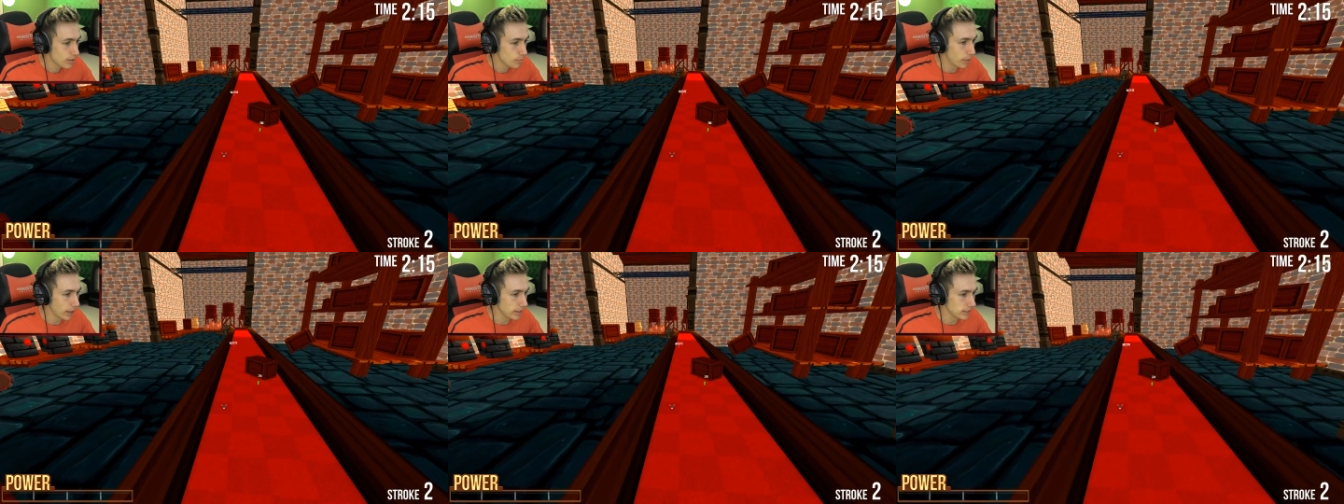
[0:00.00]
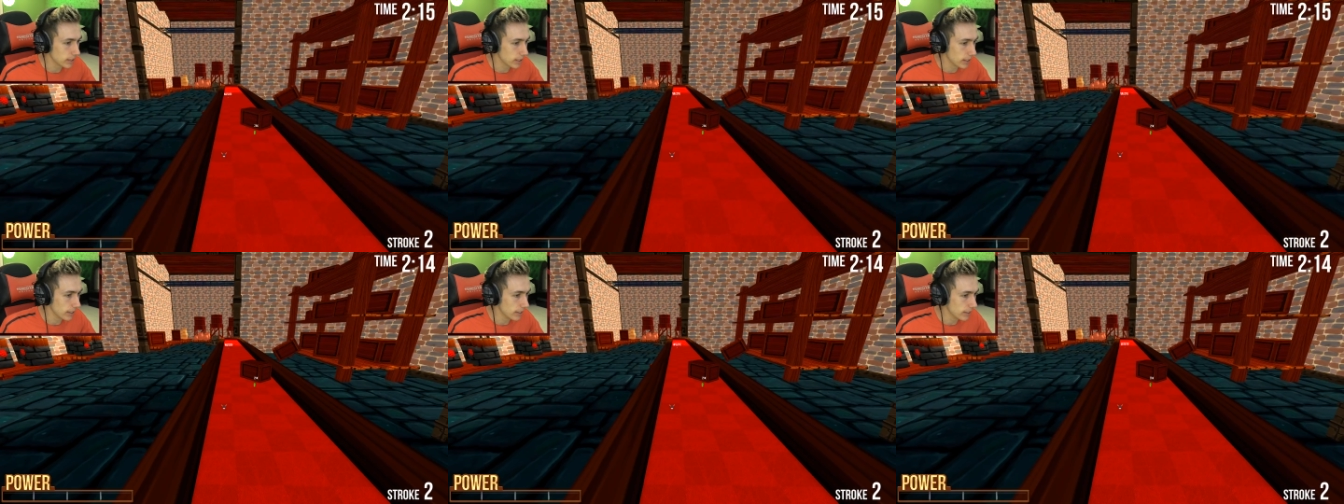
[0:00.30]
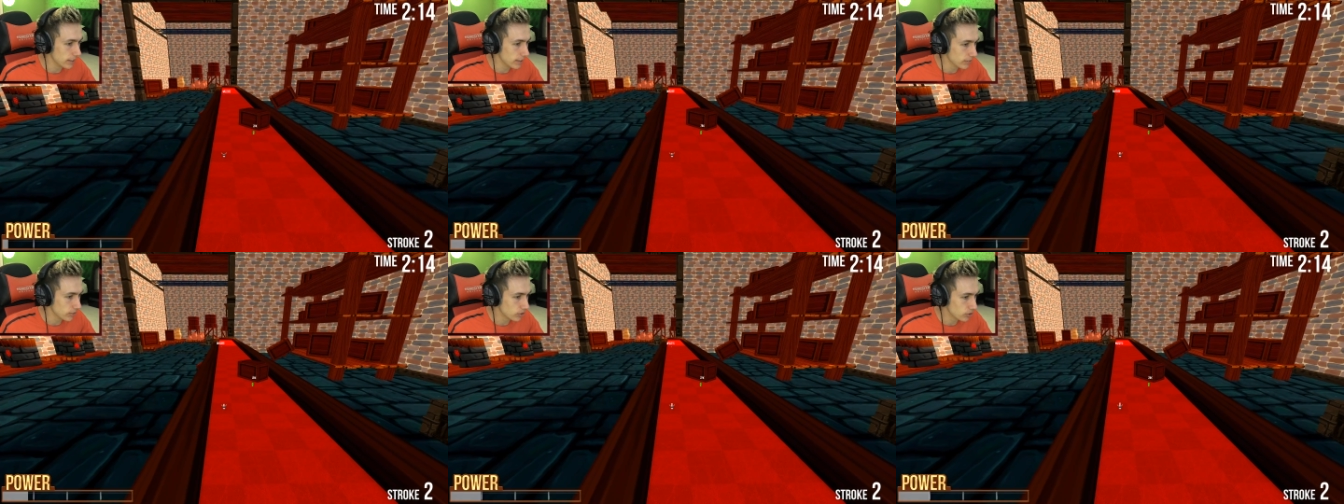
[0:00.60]

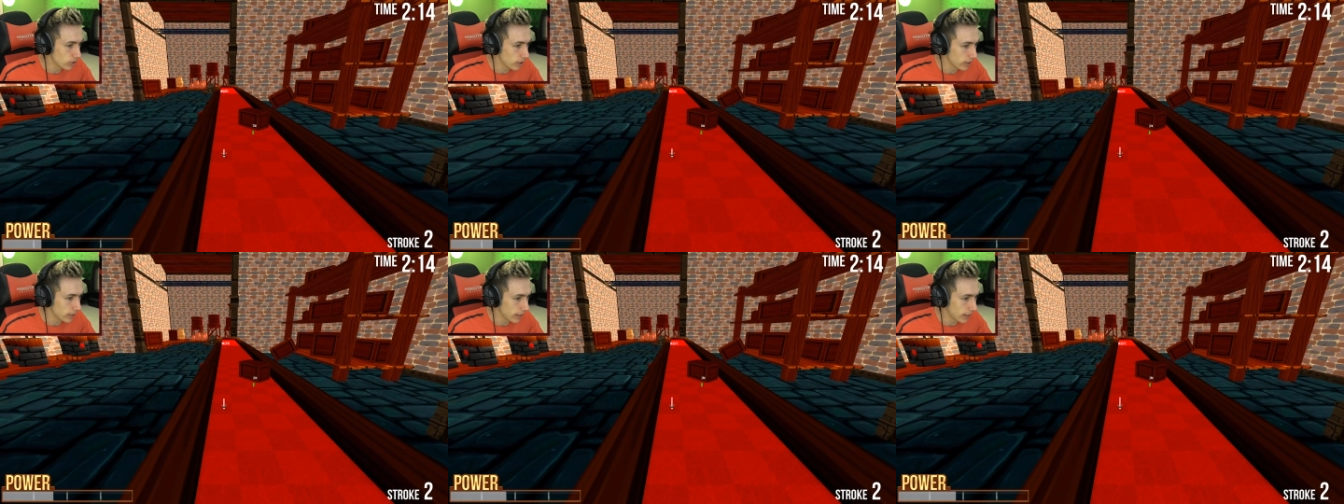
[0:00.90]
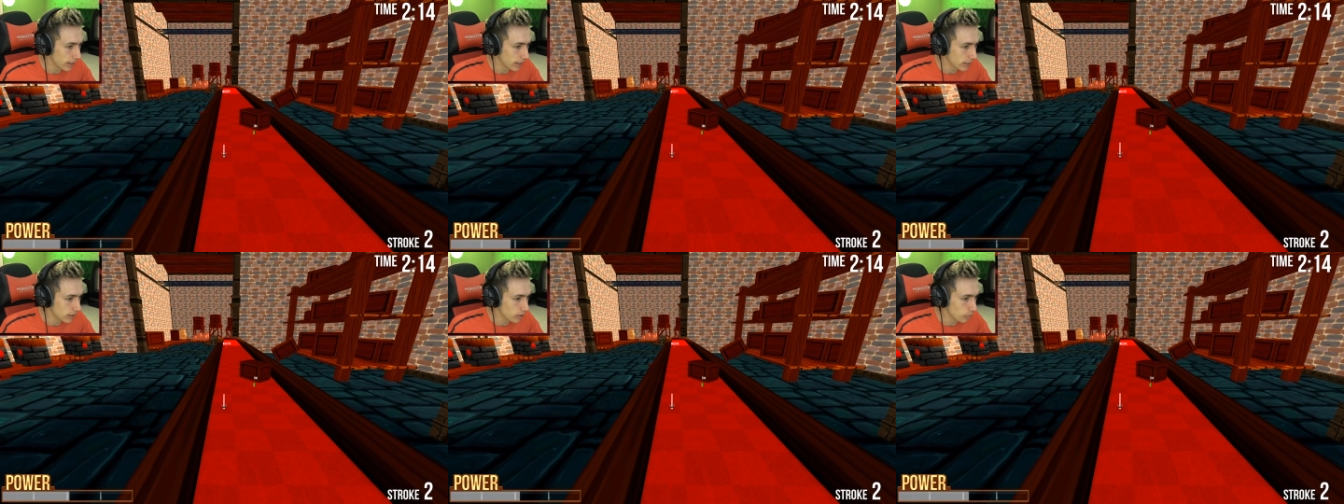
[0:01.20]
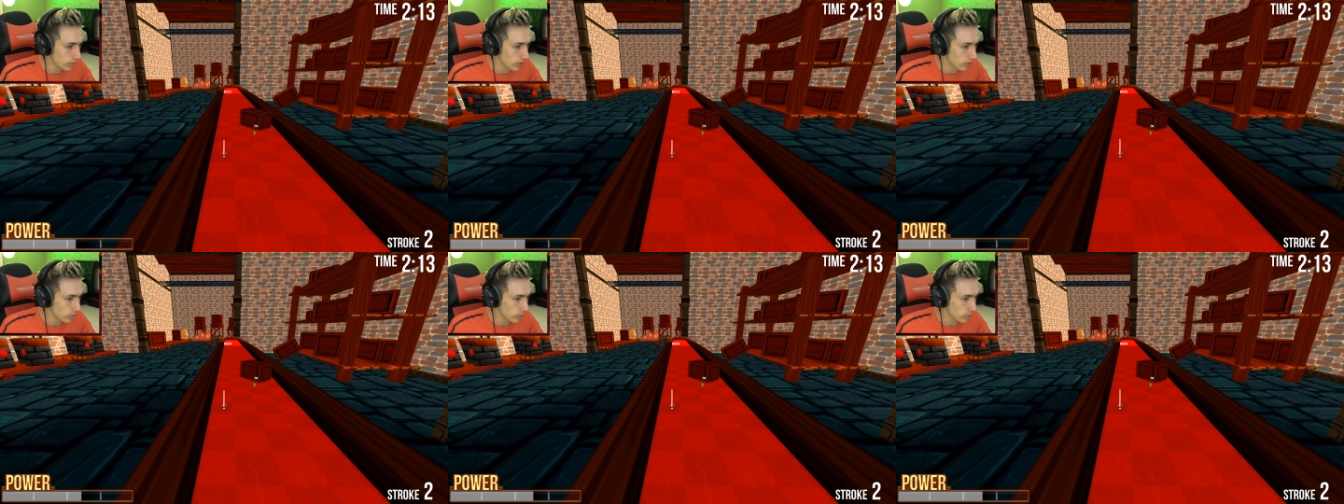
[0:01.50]
Basically, you have to try and get in
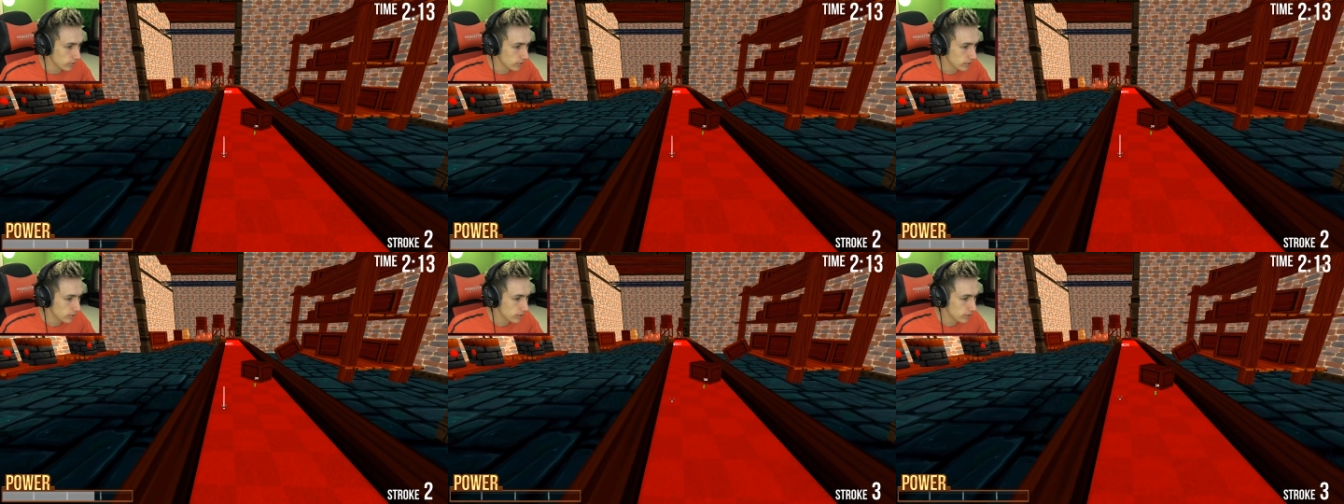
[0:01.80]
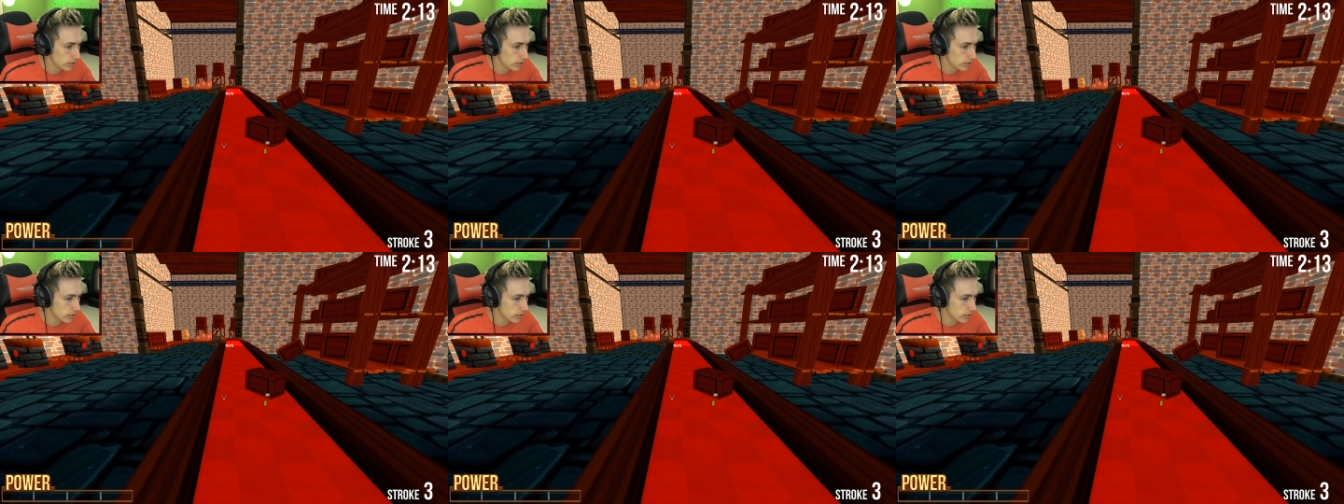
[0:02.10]
the middle.